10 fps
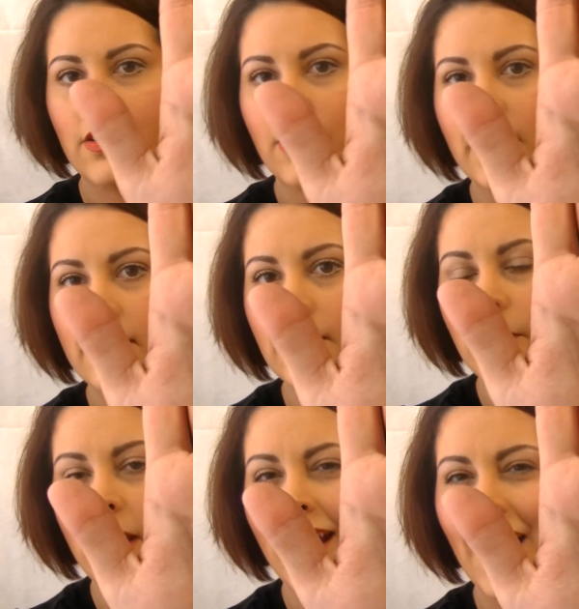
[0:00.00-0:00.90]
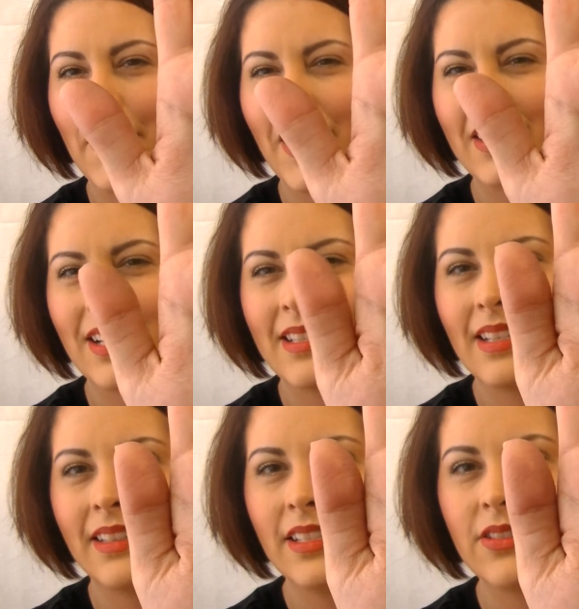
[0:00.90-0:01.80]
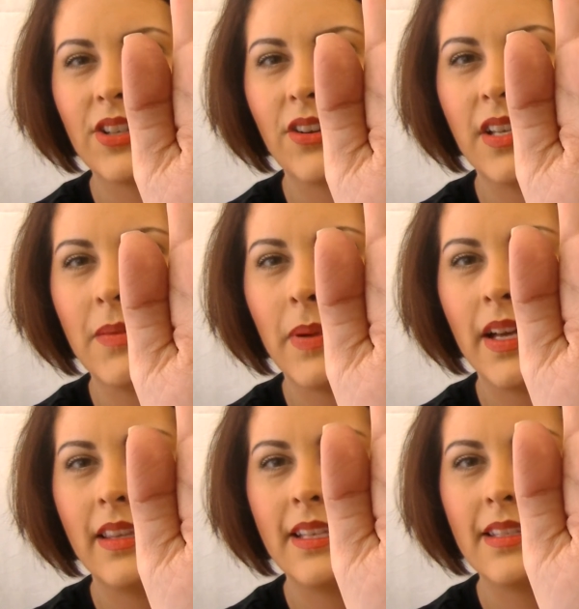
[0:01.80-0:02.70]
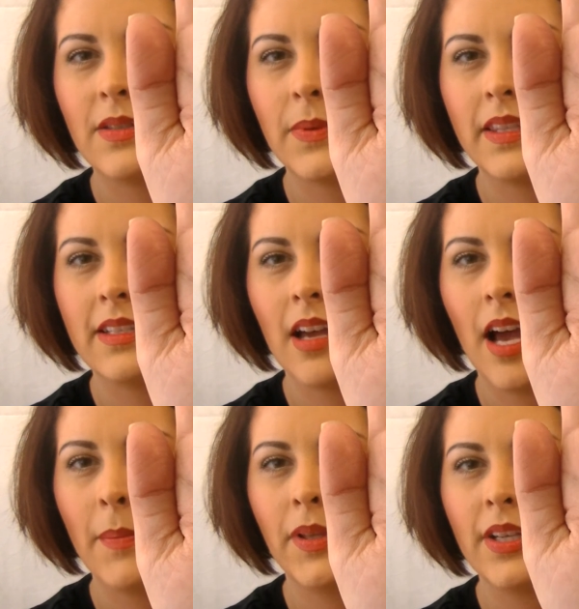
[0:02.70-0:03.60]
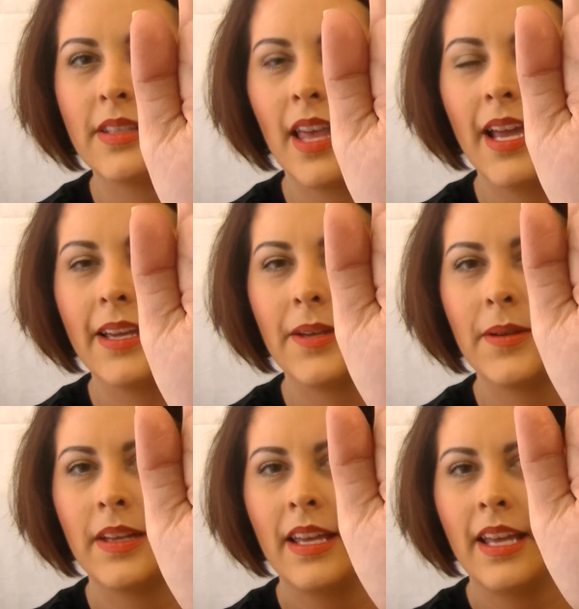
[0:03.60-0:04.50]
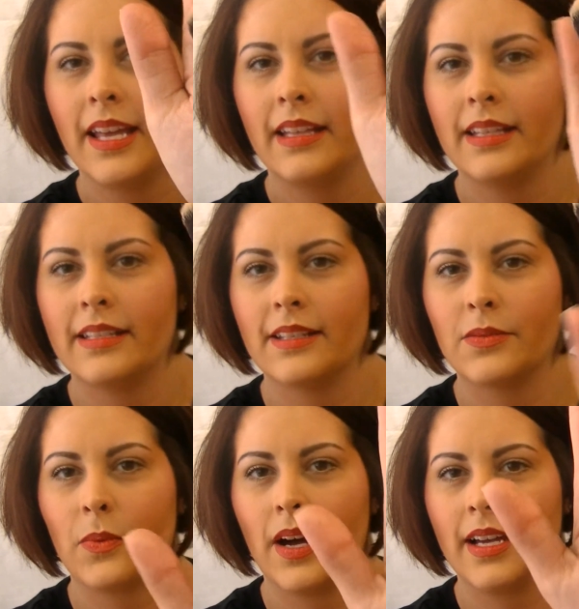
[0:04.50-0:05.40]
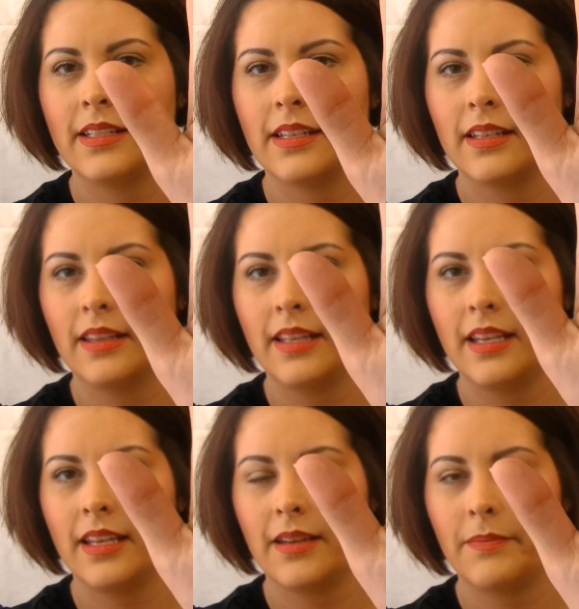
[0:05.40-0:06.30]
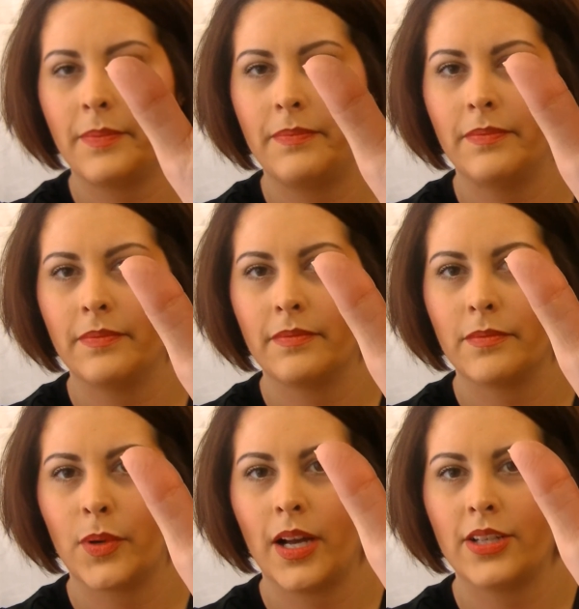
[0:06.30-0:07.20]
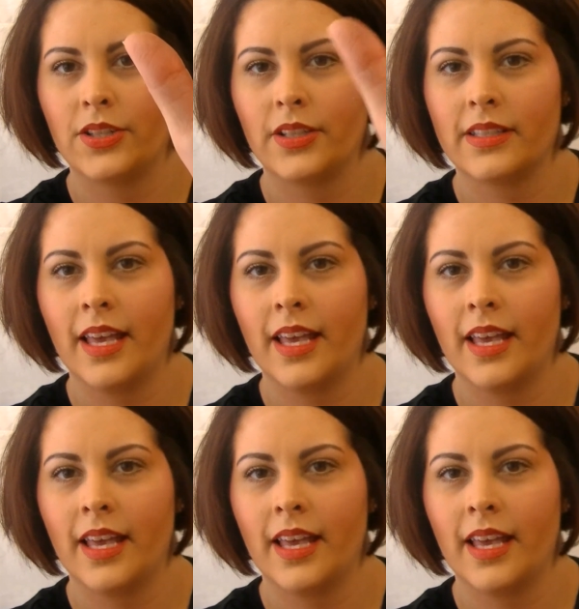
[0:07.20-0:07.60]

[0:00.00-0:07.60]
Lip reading: This is what, I apologize, it's a little dirty, but this is what the top looks like, and this is what the brush looks